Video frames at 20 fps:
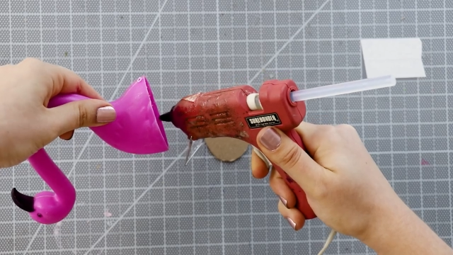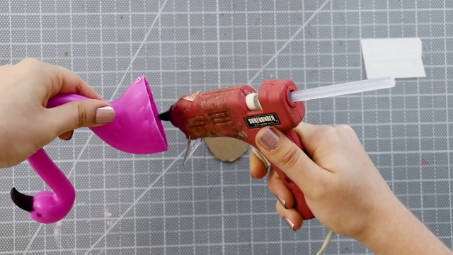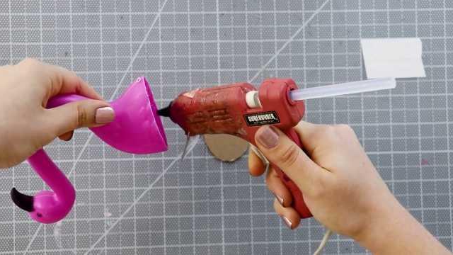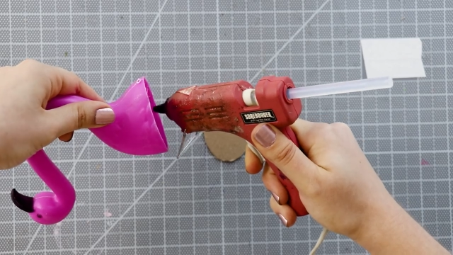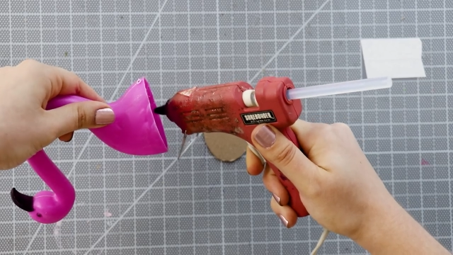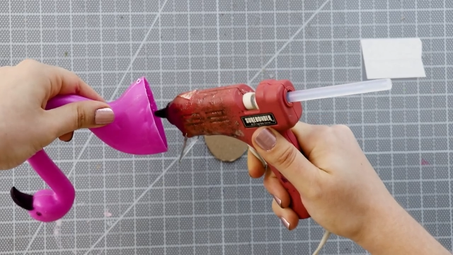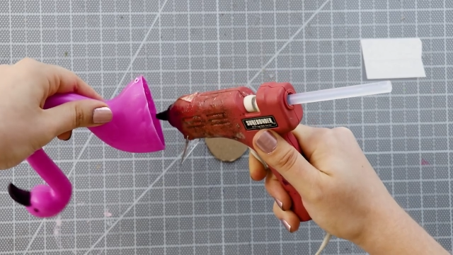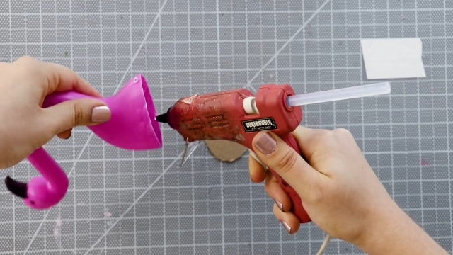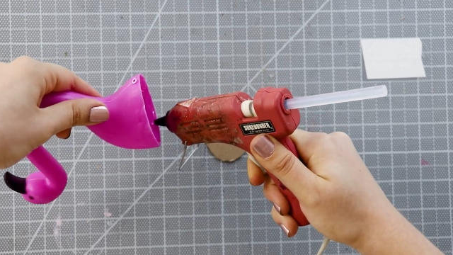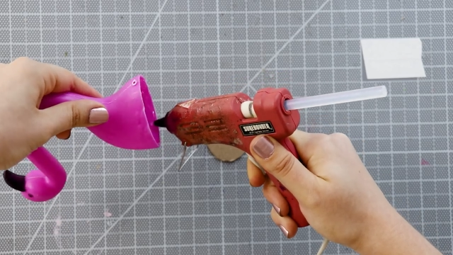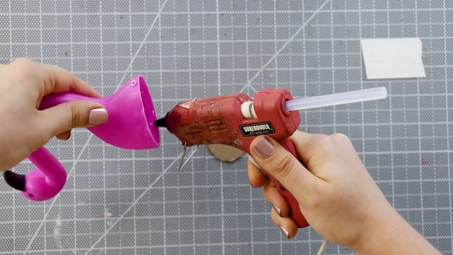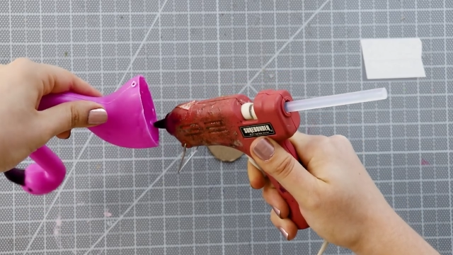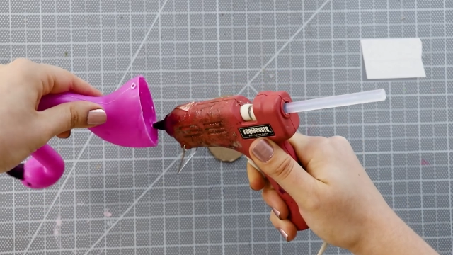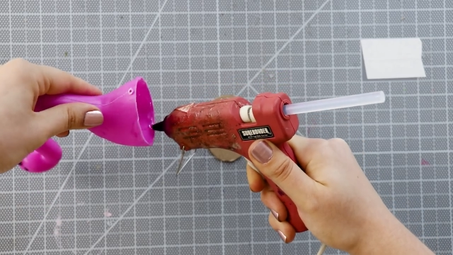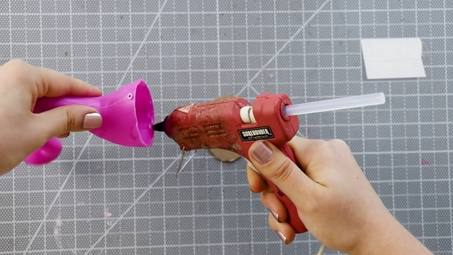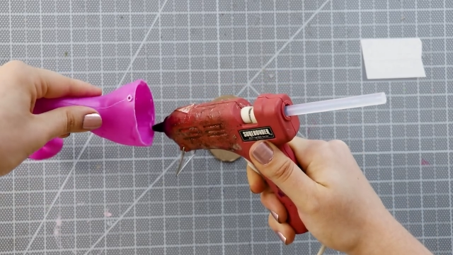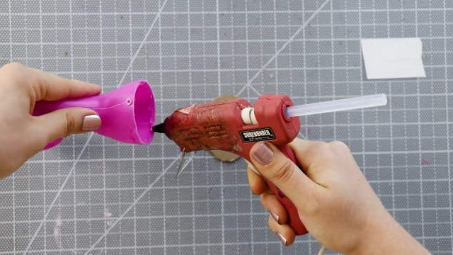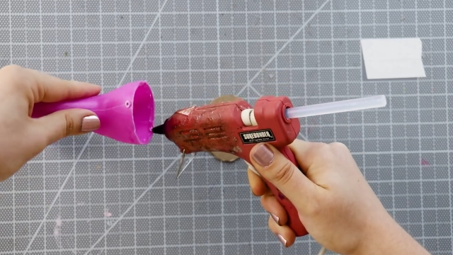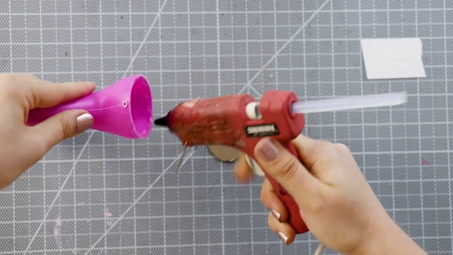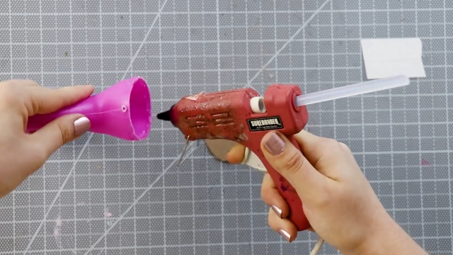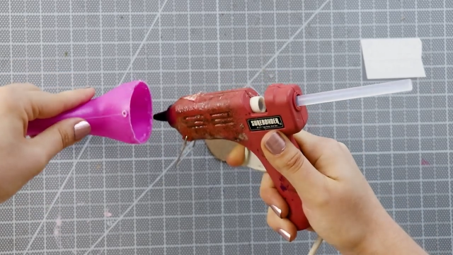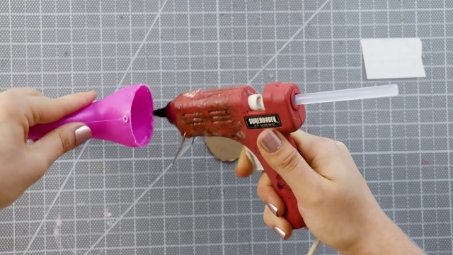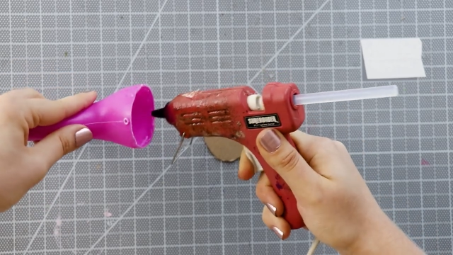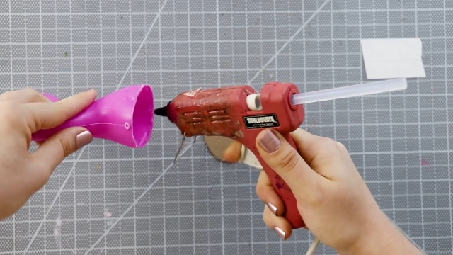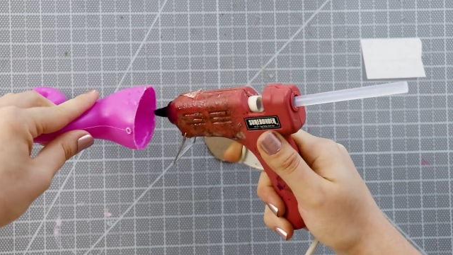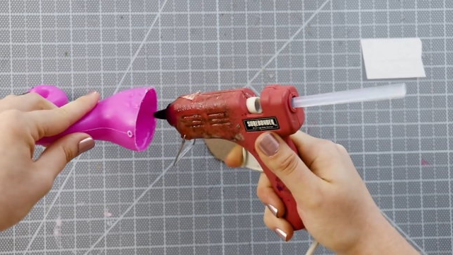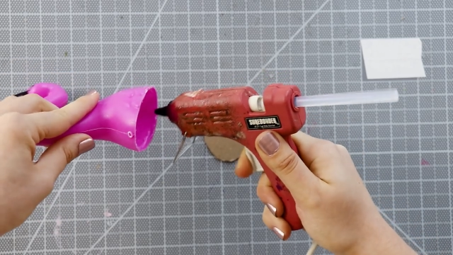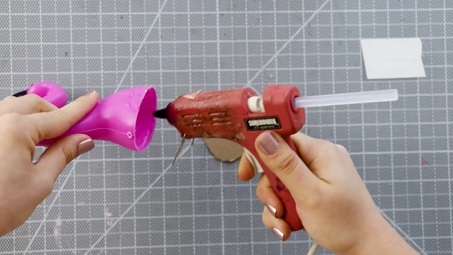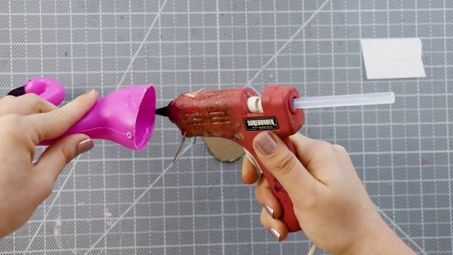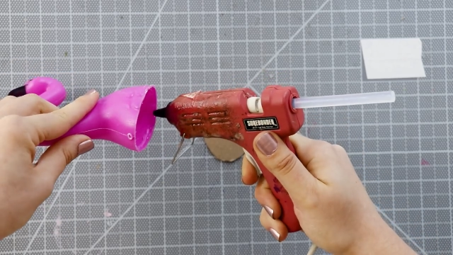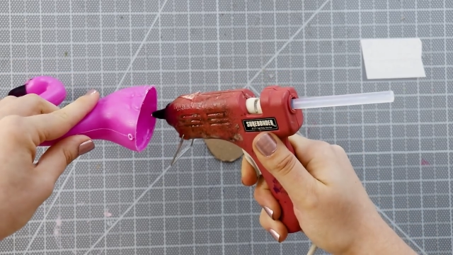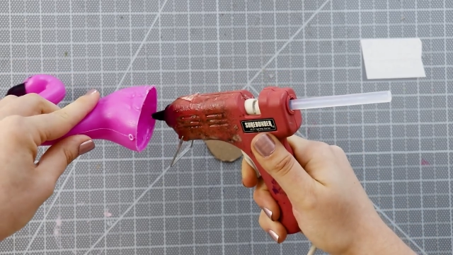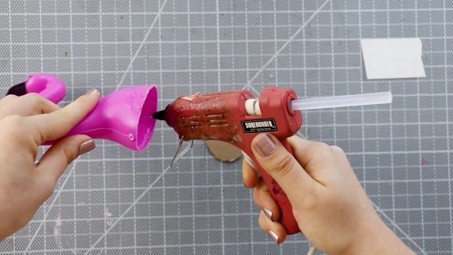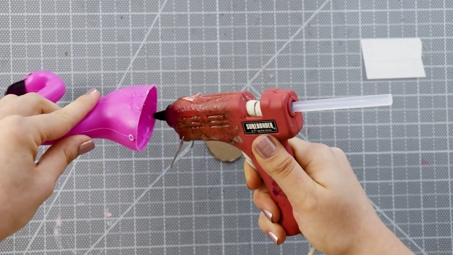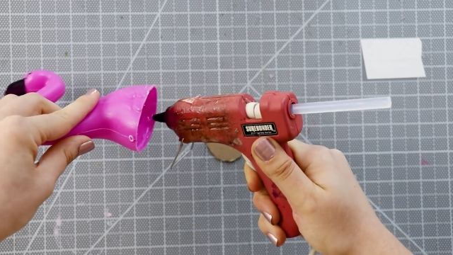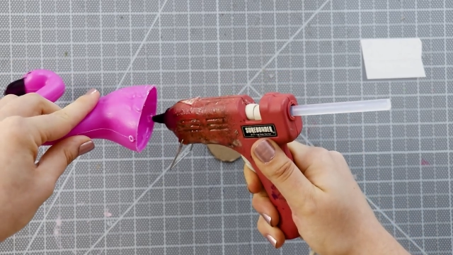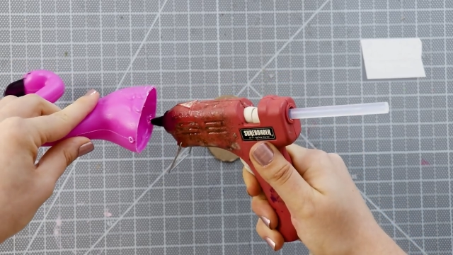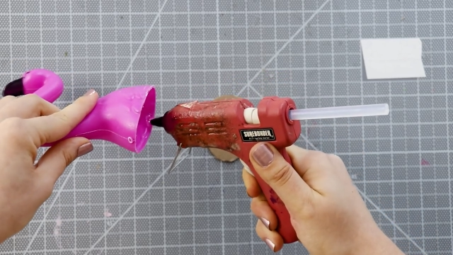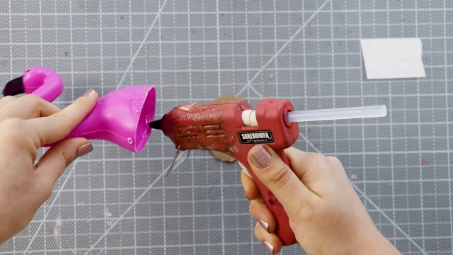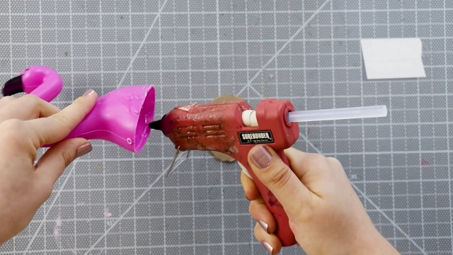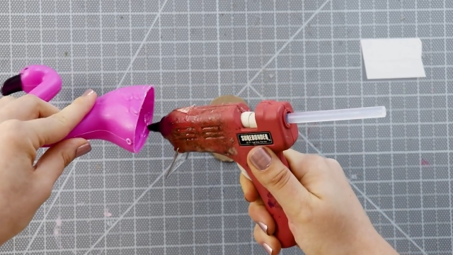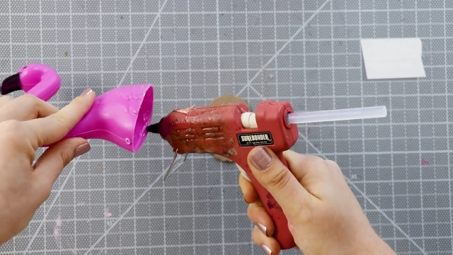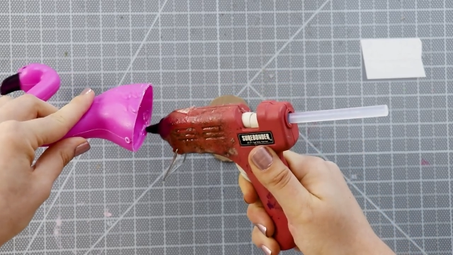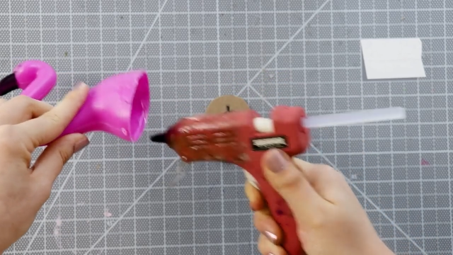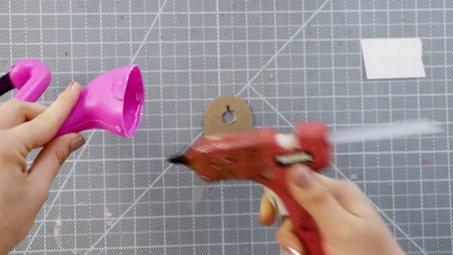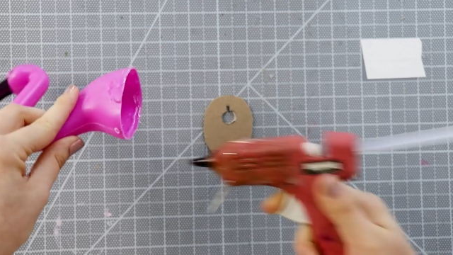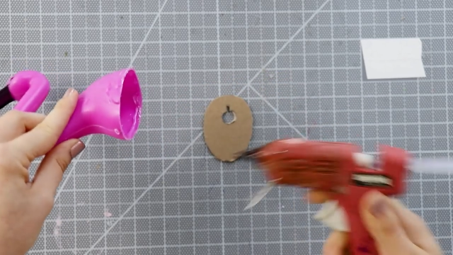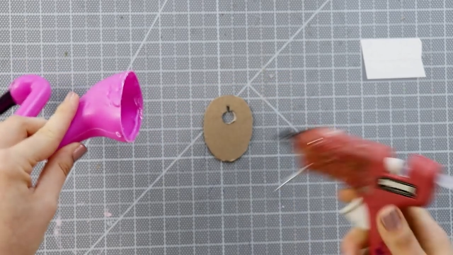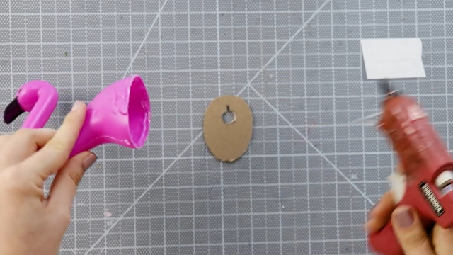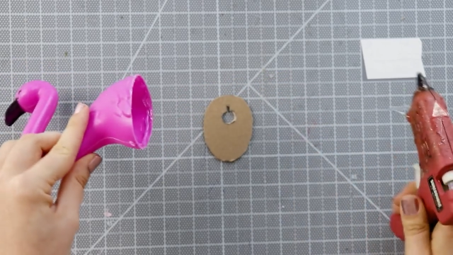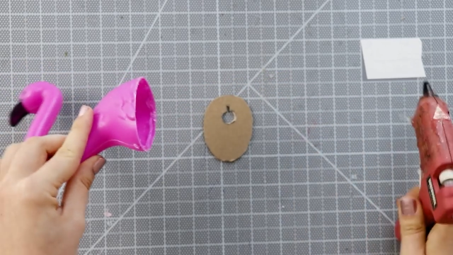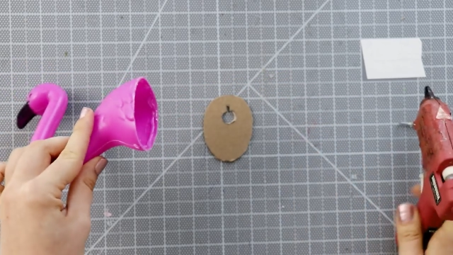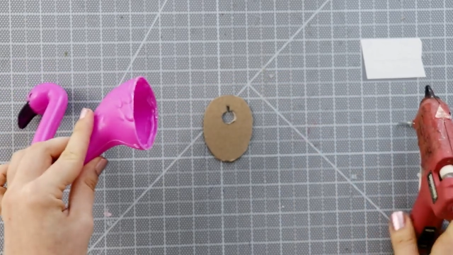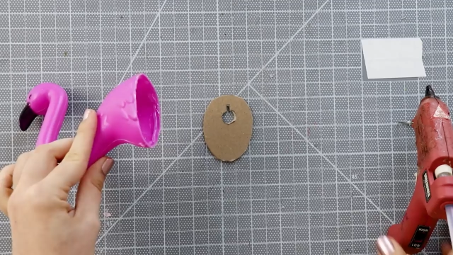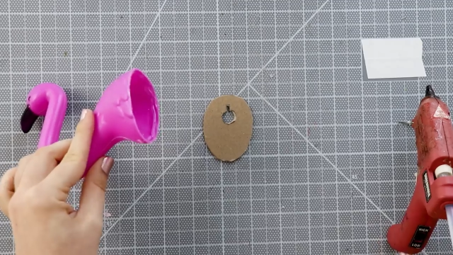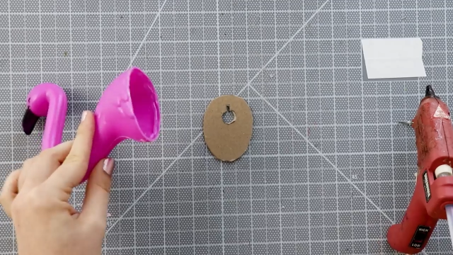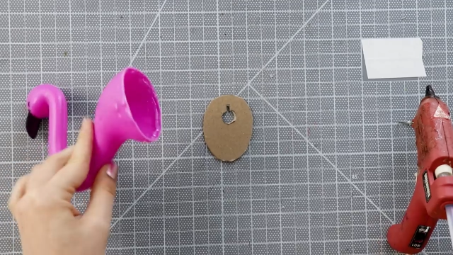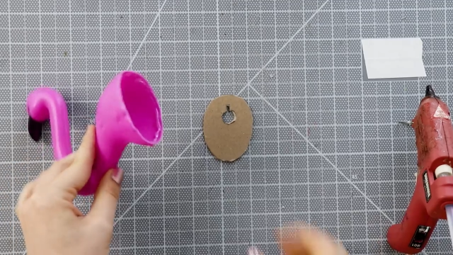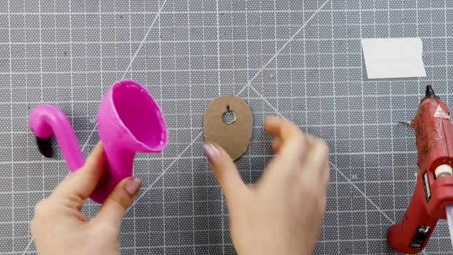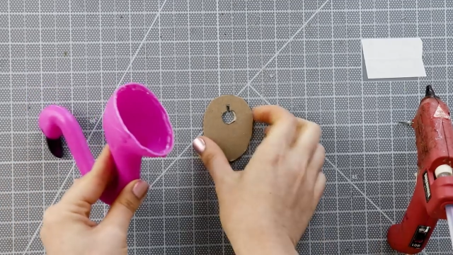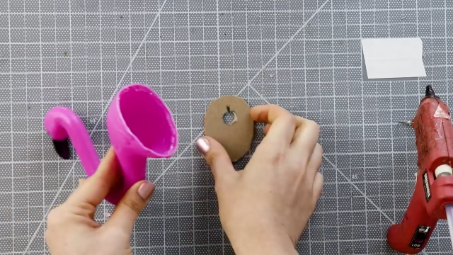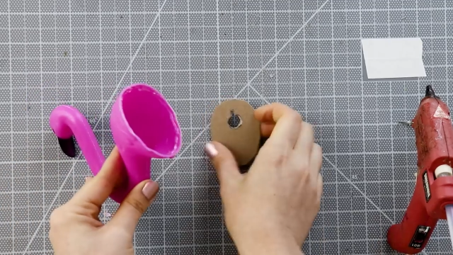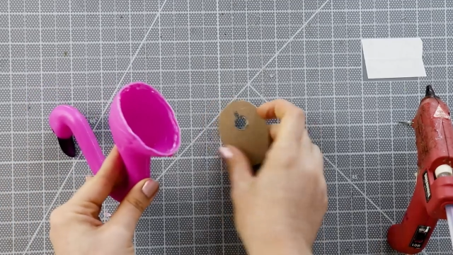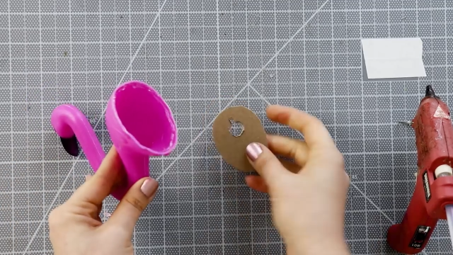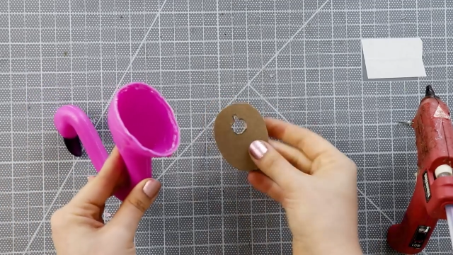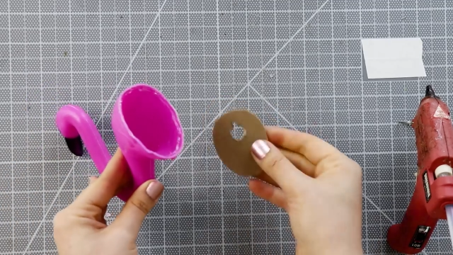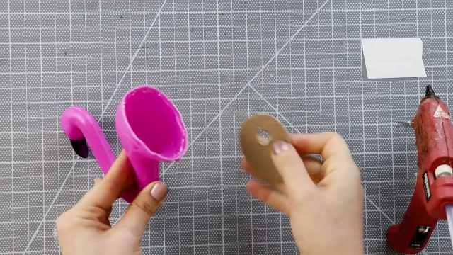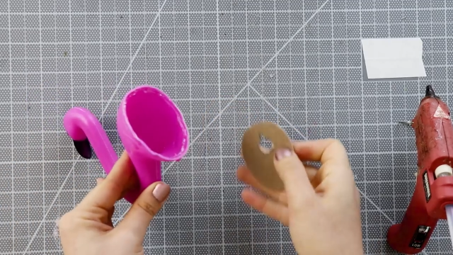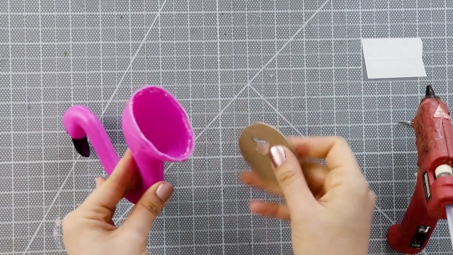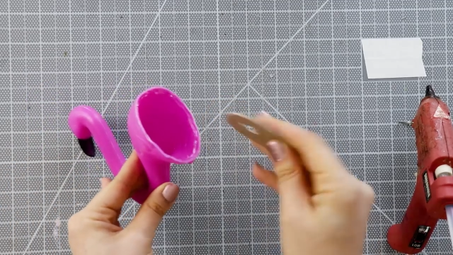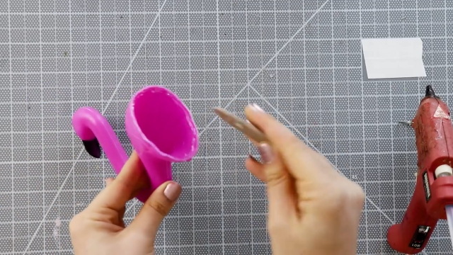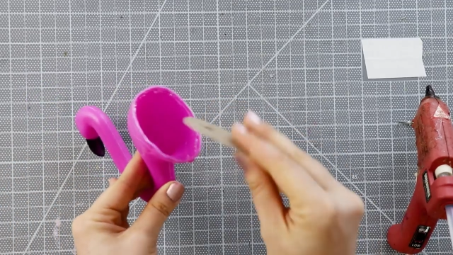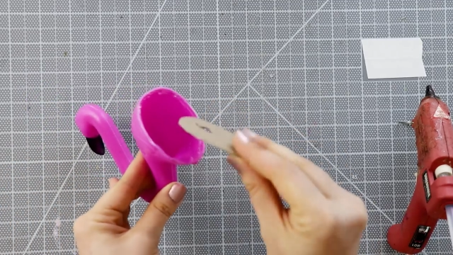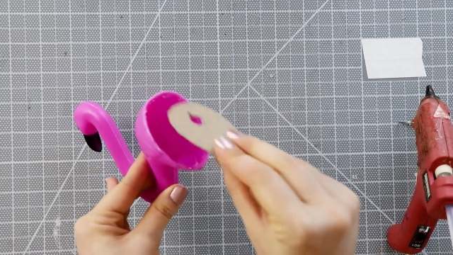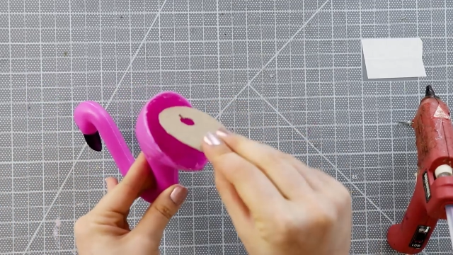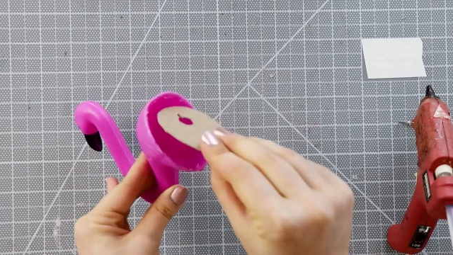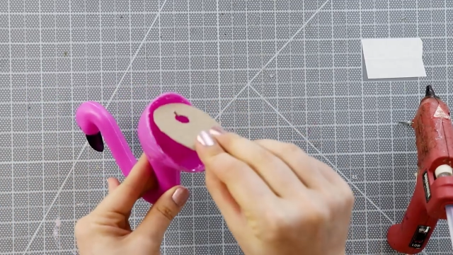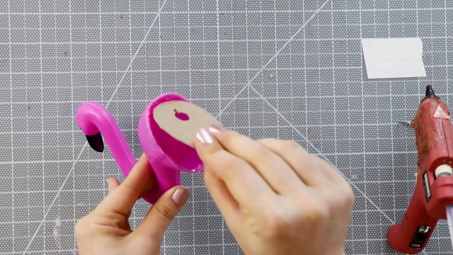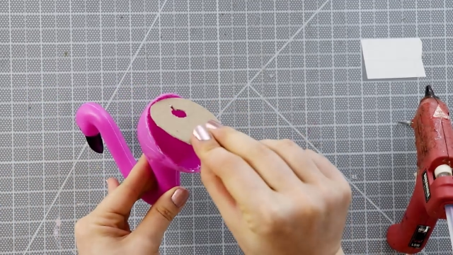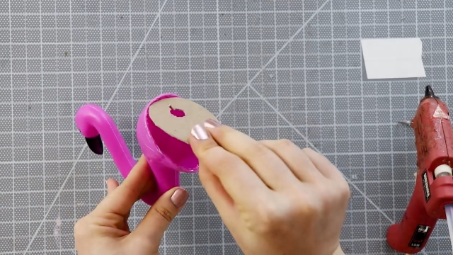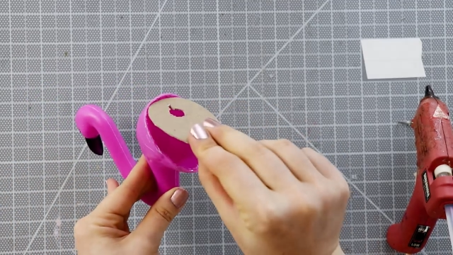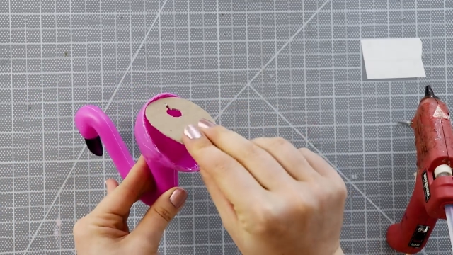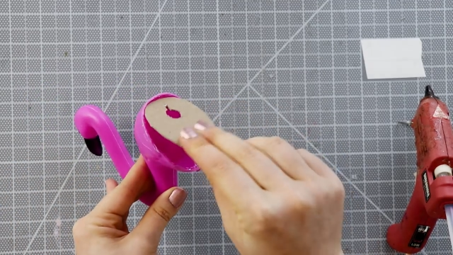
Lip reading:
[unreadable: no face in view]